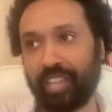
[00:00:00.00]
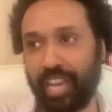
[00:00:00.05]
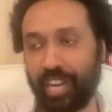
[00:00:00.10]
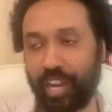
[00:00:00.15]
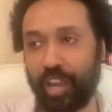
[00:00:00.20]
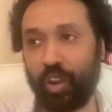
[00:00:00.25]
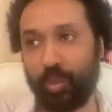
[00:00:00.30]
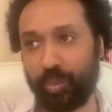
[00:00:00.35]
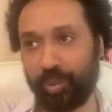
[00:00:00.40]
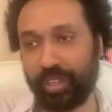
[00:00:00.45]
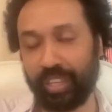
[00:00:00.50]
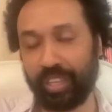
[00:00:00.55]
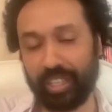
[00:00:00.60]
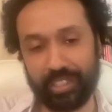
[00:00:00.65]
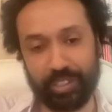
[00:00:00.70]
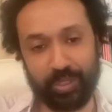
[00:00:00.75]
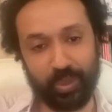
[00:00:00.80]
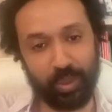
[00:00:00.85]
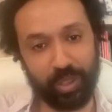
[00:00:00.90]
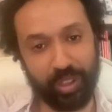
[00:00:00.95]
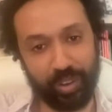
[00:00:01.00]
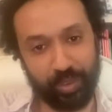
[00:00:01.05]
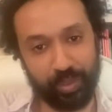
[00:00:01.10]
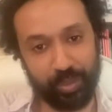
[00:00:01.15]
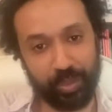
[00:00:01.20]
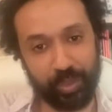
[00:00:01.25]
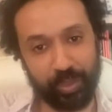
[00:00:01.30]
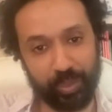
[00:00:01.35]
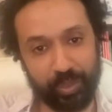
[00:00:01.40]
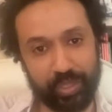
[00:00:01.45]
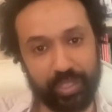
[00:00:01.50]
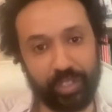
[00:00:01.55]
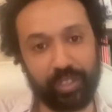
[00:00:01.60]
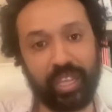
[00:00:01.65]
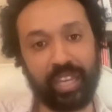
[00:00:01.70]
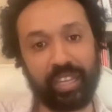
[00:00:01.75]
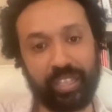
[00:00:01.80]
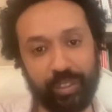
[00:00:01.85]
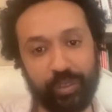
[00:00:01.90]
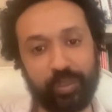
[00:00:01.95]
And I hope it gets to a lot of people. So
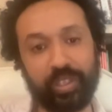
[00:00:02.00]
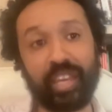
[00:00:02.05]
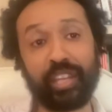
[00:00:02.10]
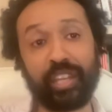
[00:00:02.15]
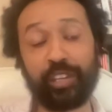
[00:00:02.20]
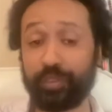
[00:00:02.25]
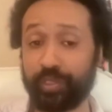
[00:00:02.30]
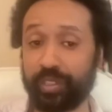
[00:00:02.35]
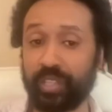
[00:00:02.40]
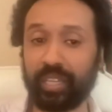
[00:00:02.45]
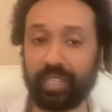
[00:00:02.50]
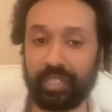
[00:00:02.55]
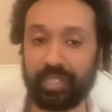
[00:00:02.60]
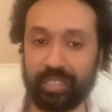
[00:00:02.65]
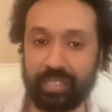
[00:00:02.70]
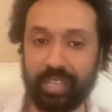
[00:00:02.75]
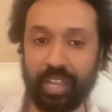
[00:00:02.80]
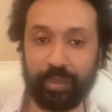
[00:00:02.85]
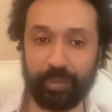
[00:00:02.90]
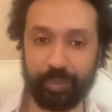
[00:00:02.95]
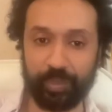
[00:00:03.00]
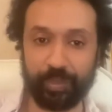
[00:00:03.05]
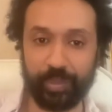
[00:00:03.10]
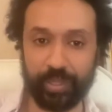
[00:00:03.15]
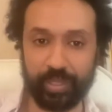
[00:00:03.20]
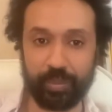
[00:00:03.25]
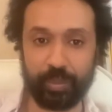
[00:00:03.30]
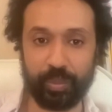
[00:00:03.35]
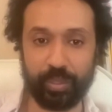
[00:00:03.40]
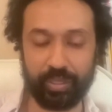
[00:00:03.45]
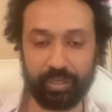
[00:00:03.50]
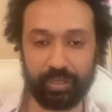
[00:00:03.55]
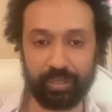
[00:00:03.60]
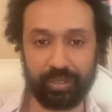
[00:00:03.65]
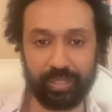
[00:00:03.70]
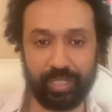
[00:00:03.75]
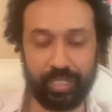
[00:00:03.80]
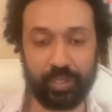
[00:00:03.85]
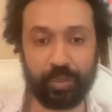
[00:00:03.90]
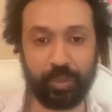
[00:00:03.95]
thank you. Thank you for taking the time.
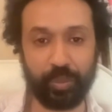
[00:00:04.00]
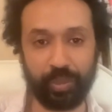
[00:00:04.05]
It's